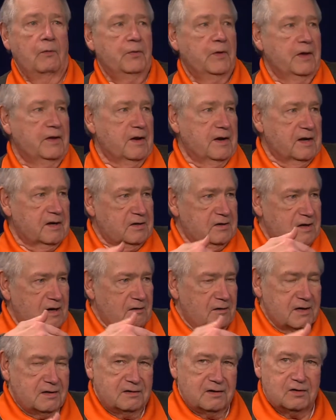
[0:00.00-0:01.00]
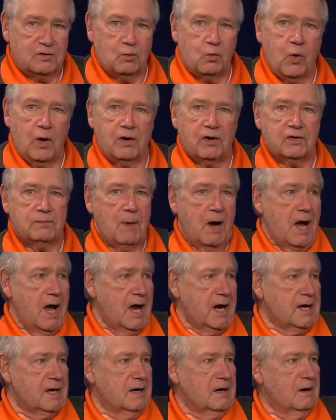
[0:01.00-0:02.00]
Then the next generation says, Where's
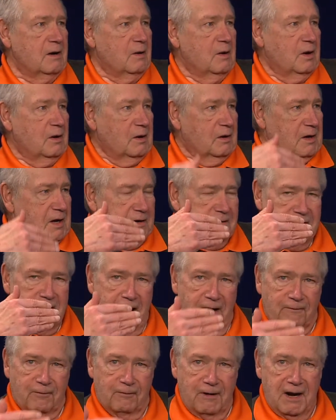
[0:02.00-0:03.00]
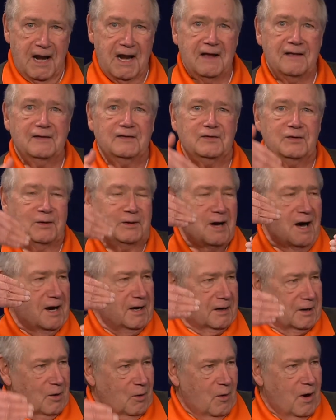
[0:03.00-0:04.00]
mine? it never ends. You
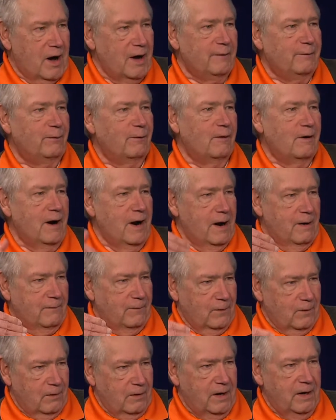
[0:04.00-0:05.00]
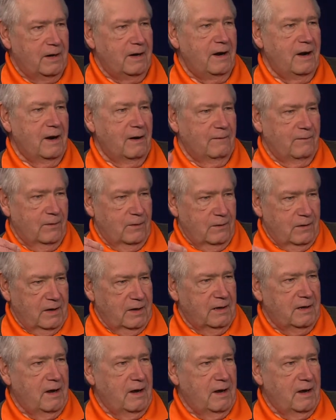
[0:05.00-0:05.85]
kind of go on bingo, forever bingo, and ever bingo.